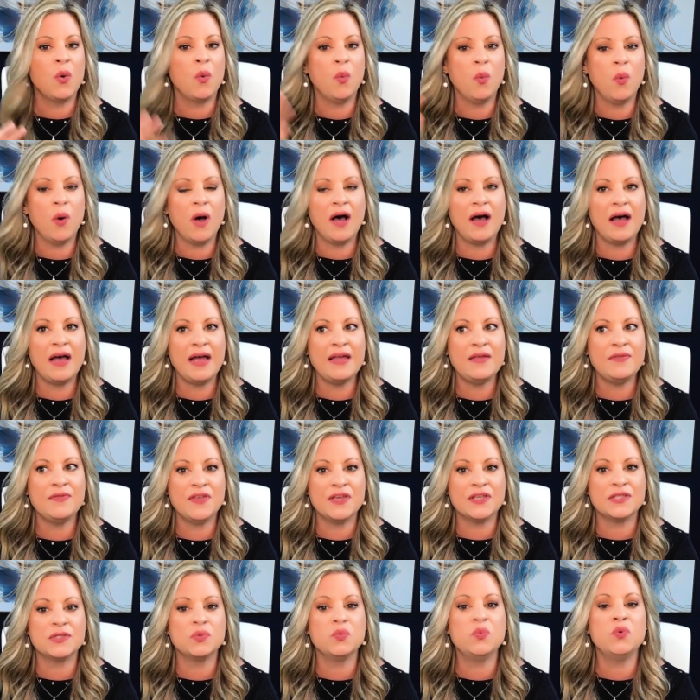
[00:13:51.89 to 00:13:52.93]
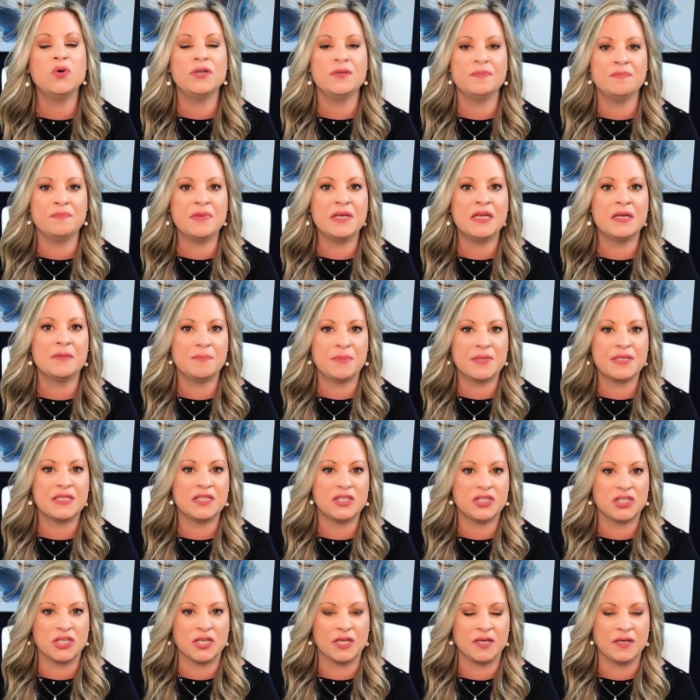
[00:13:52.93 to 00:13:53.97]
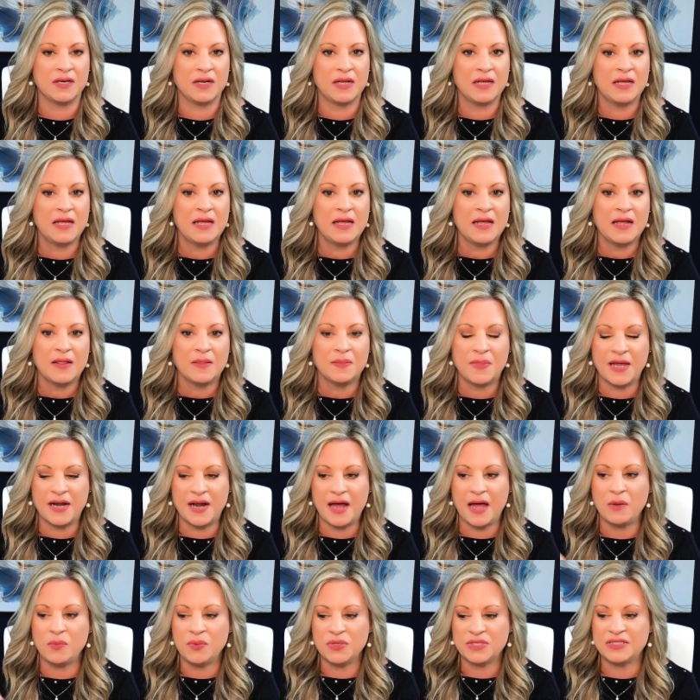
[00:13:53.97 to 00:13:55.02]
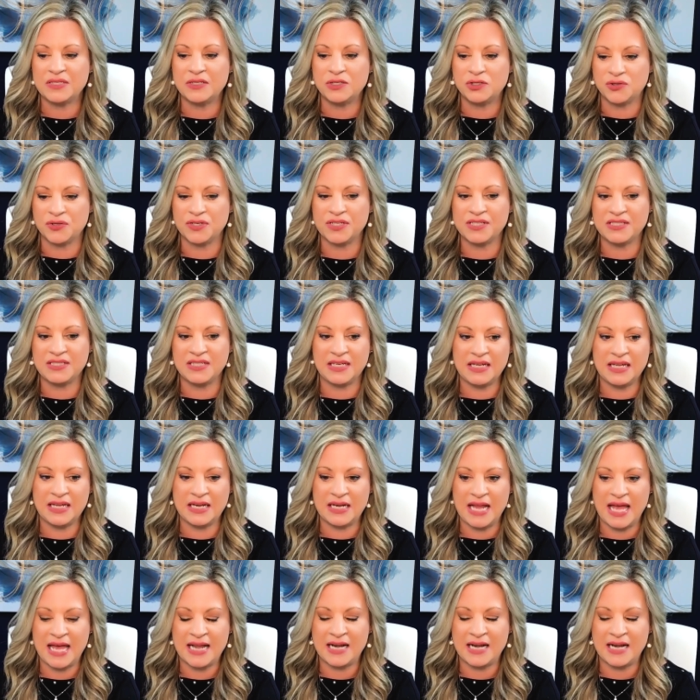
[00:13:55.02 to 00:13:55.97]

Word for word: why this wouldn't be a position that I was interested in.